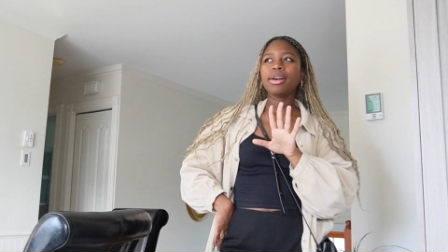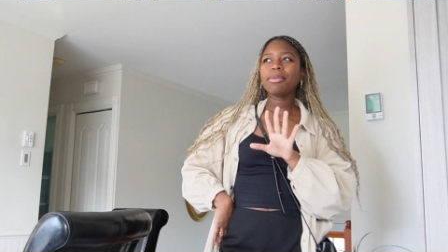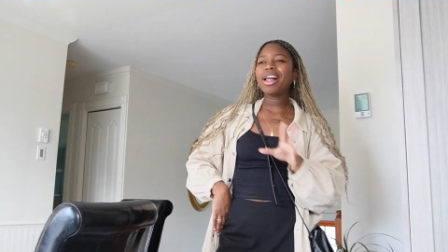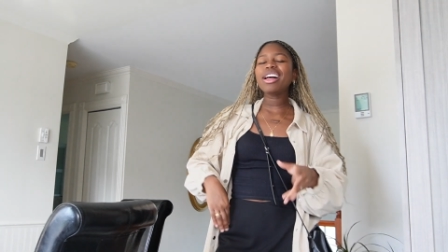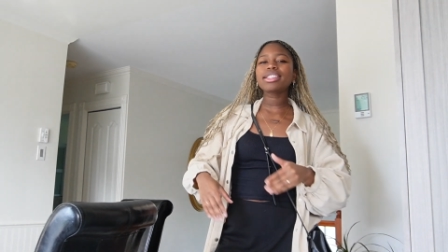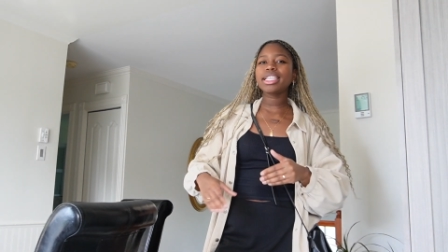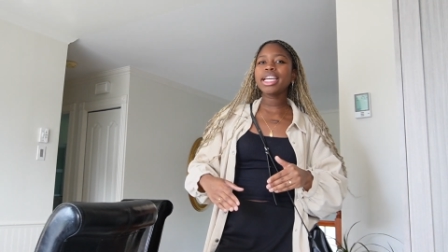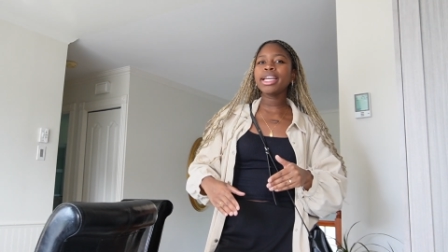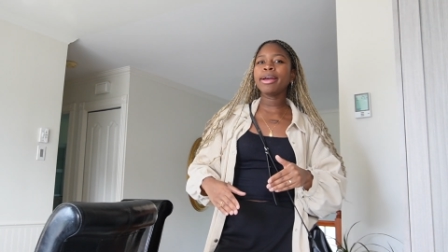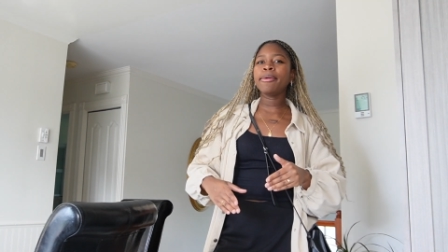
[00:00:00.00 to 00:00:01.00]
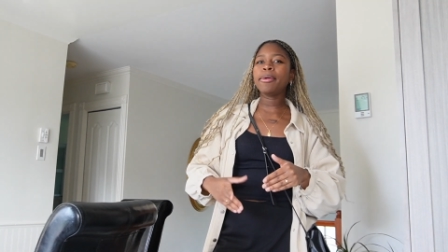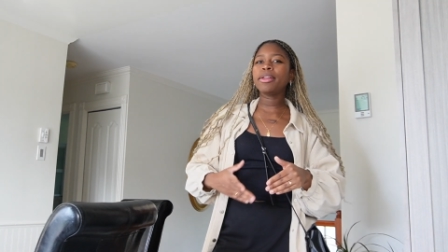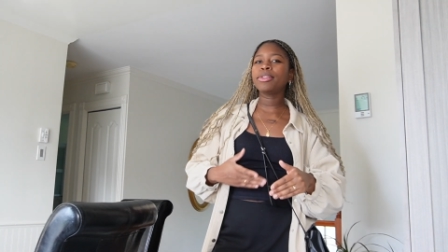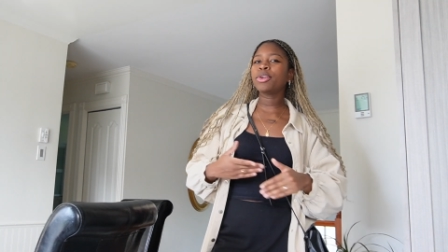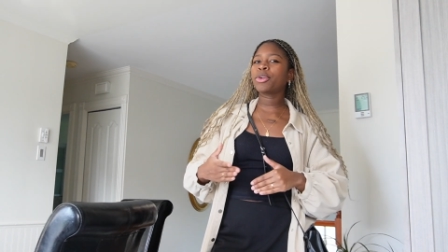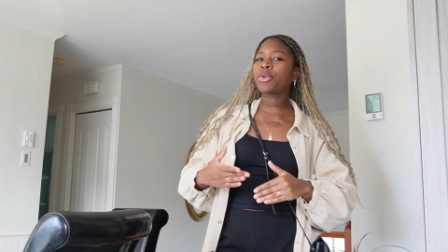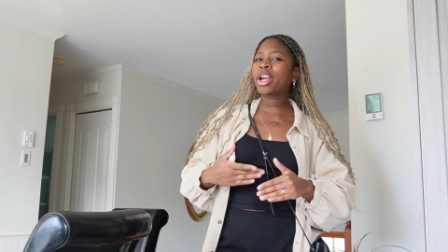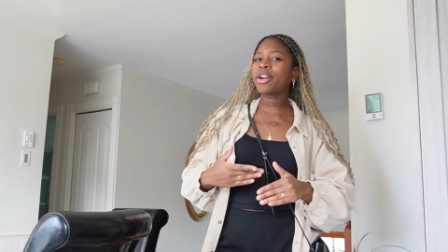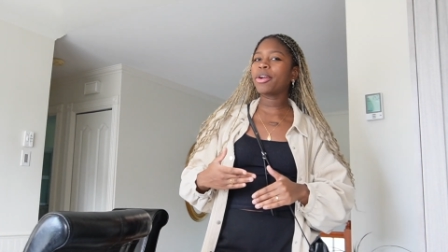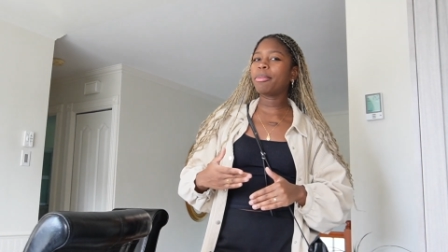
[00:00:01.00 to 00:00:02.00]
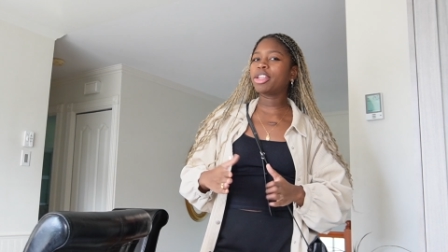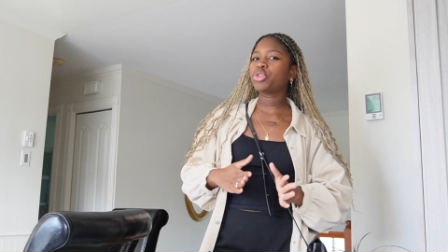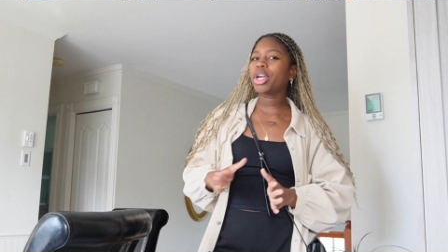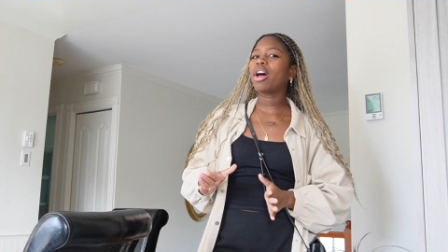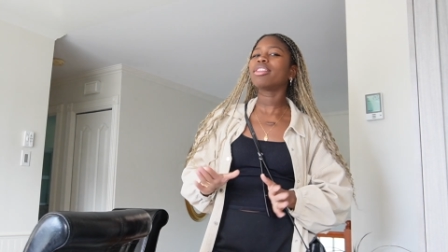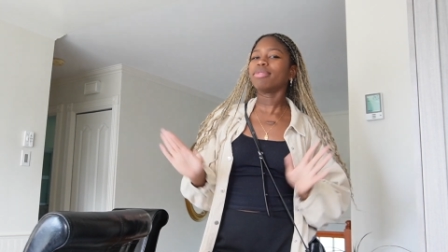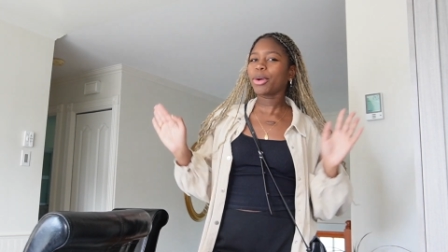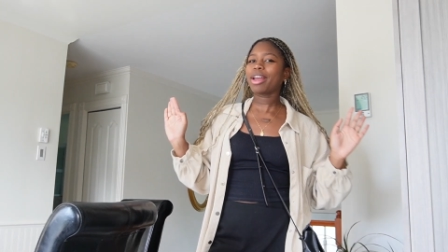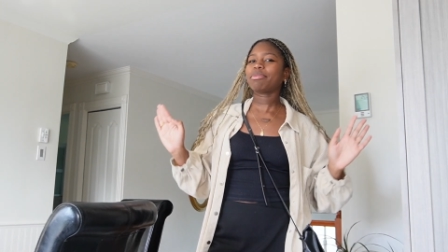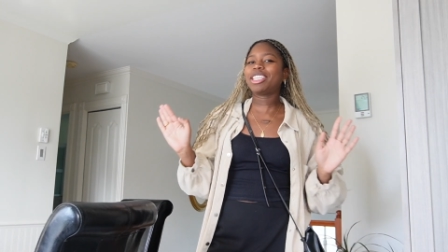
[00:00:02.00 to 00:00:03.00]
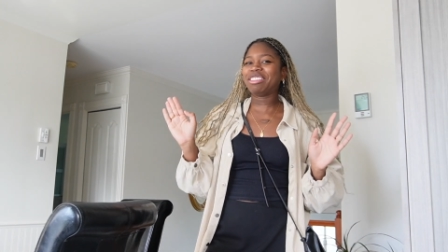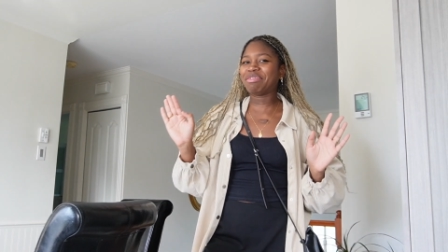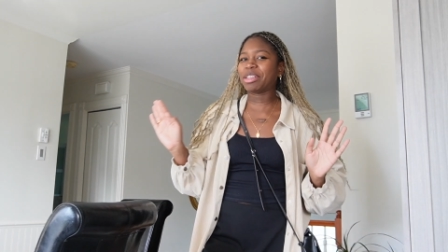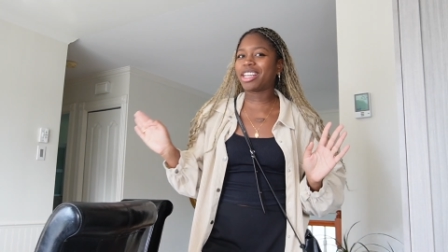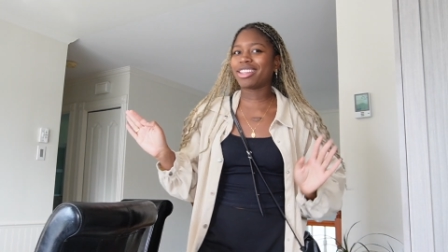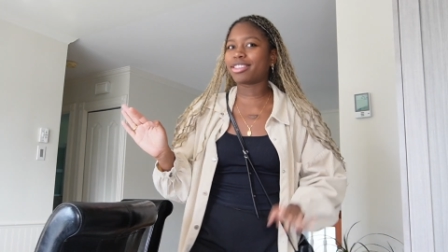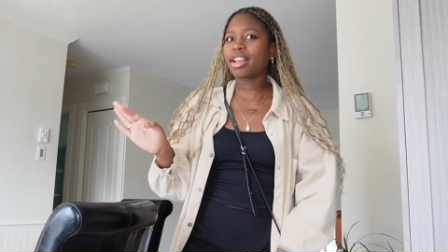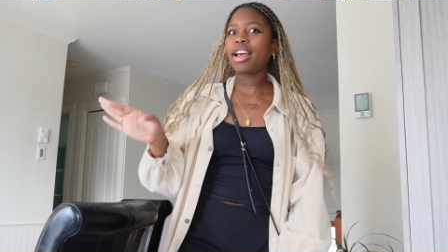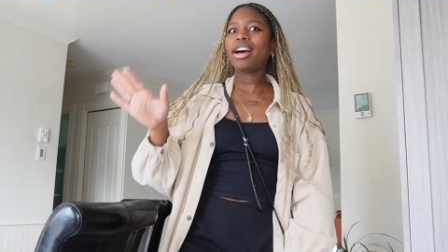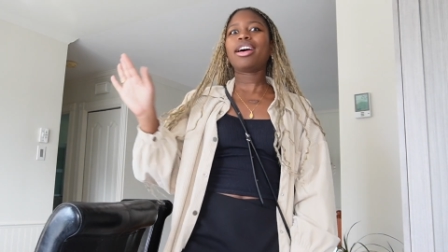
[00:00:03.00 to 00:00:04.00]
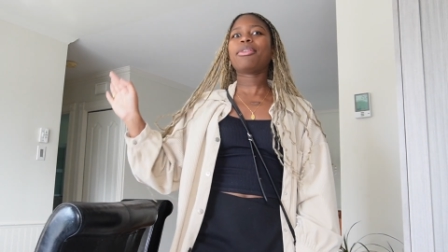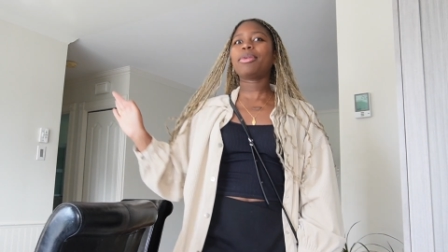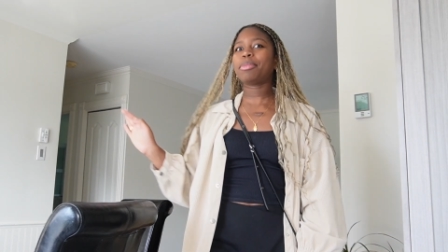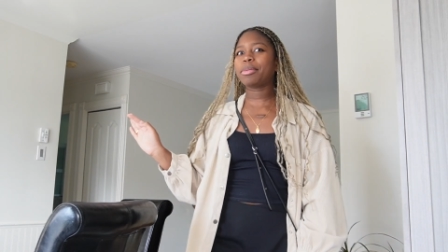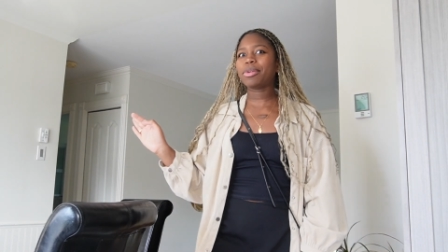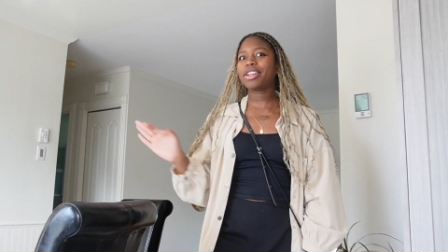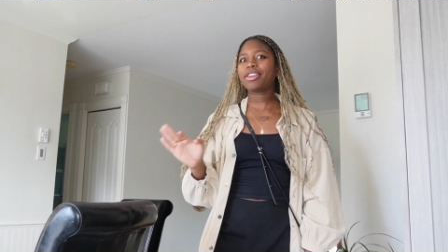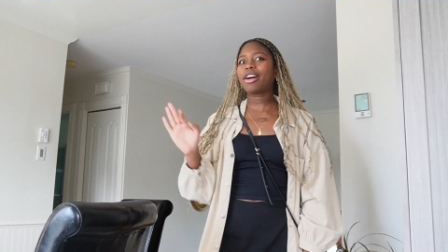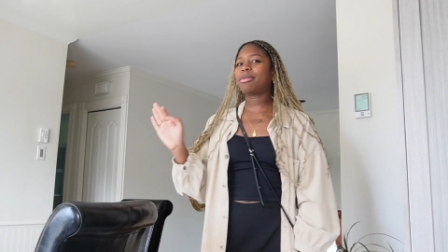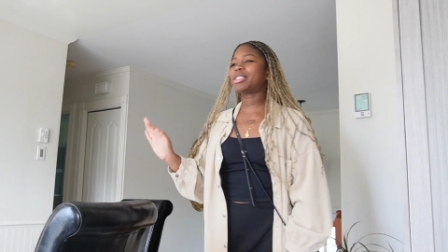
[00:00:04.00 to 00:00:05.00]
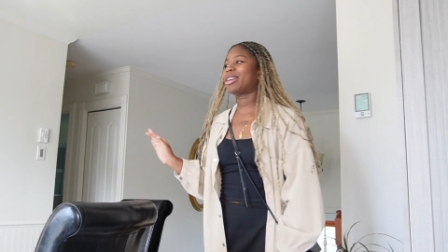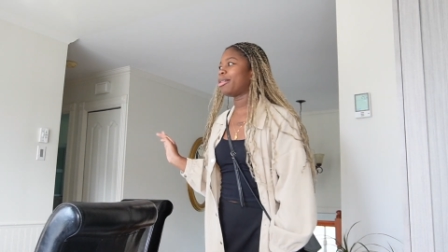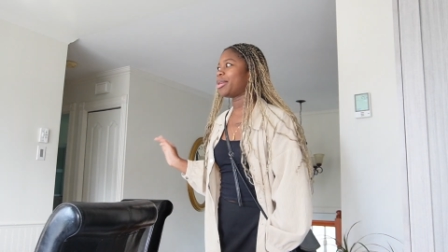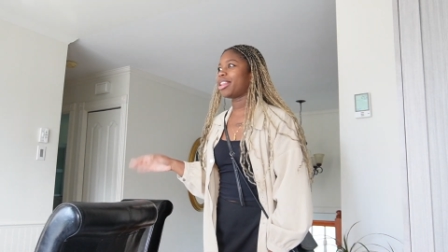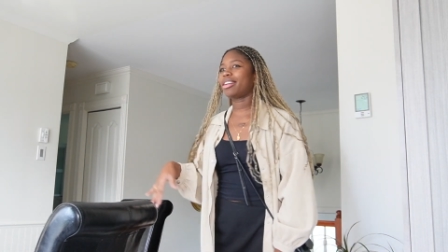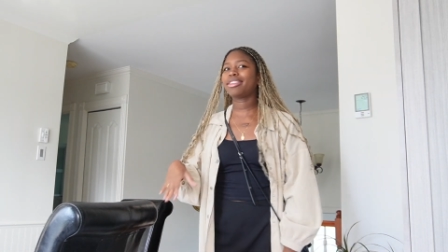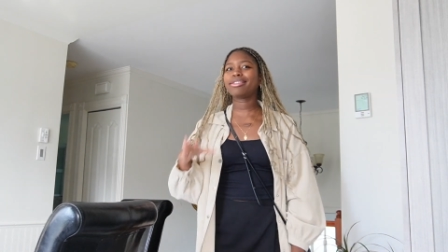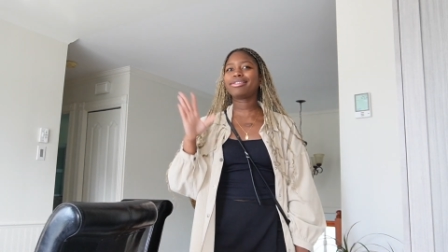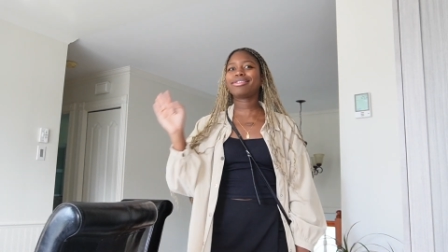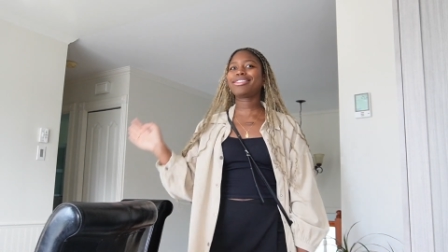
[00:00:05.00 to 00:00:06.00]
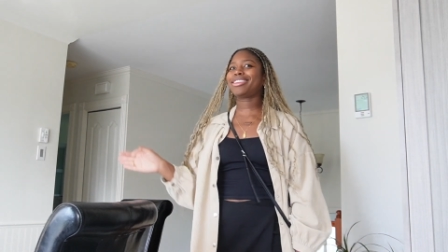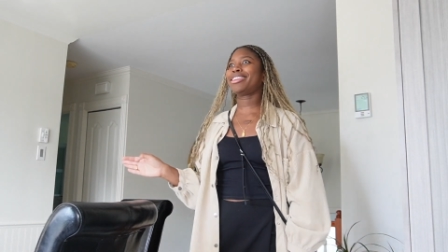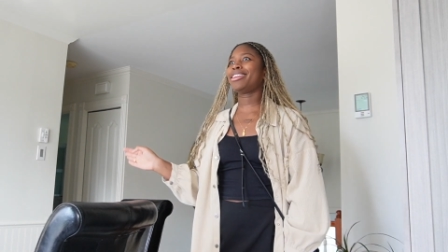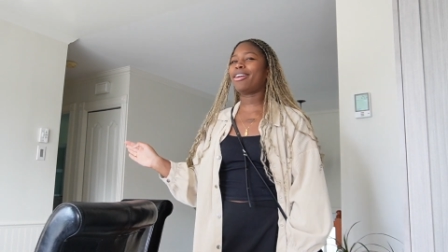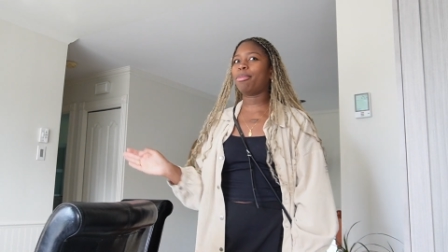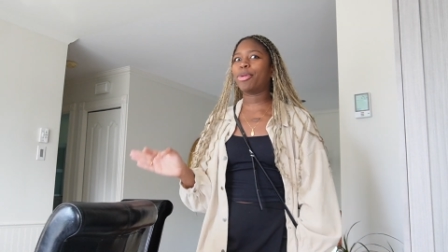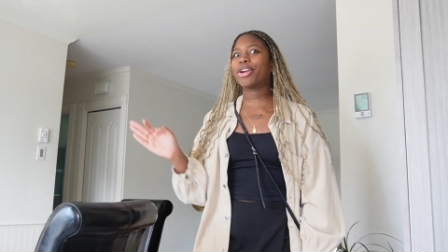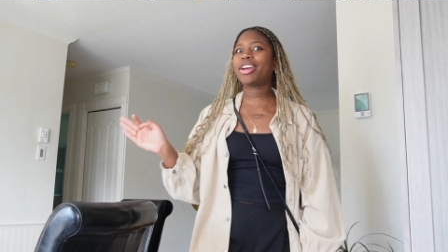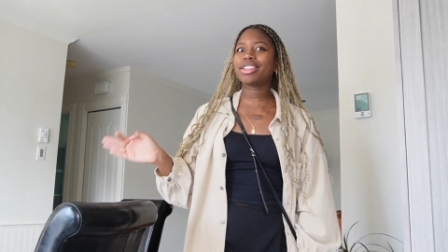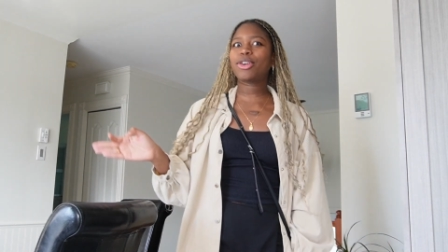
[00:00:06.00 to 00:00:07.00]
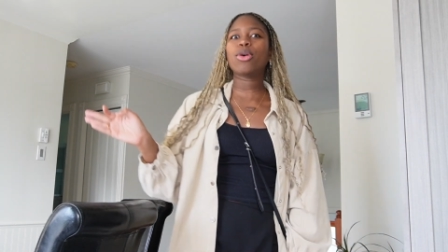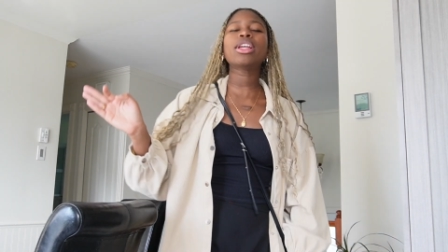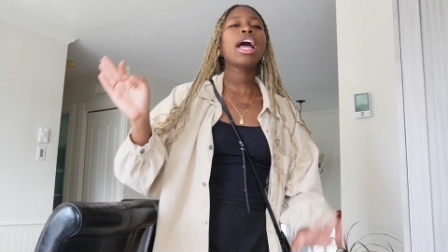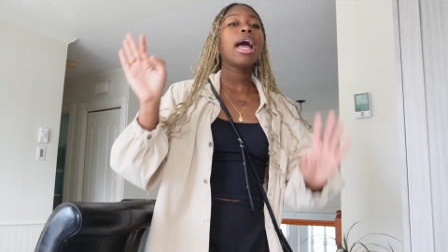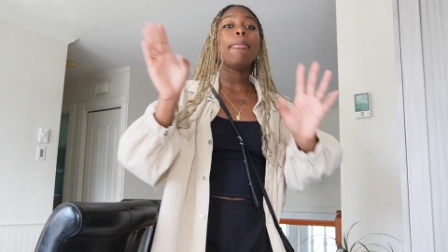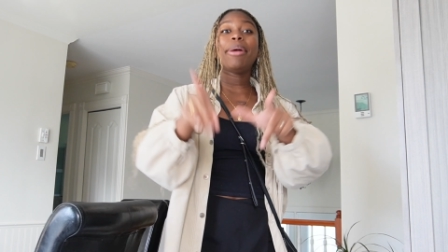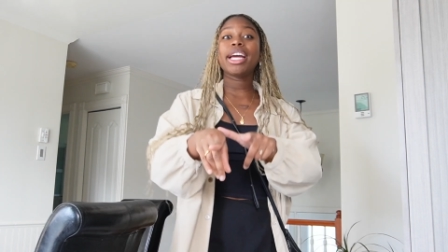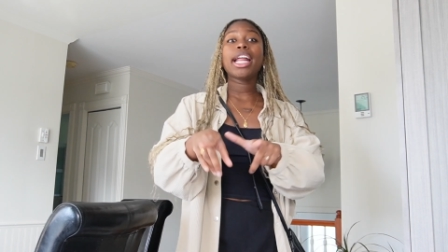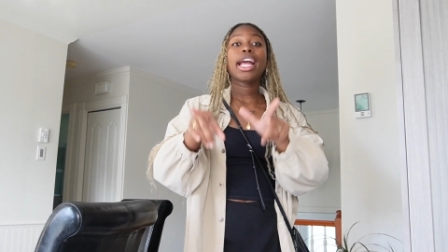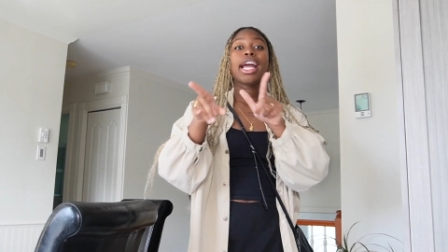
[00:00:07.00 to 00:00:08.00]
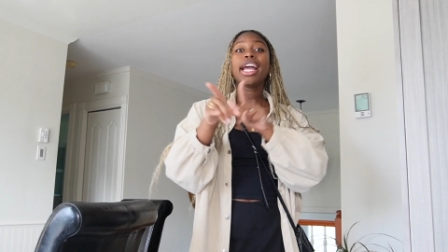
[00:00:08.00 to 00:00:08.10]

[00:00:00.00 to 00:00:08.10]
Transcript: Well, I'll say the greater Montreal, okay? Because I don't want people in the comments telling me that in Alberta it's cold, but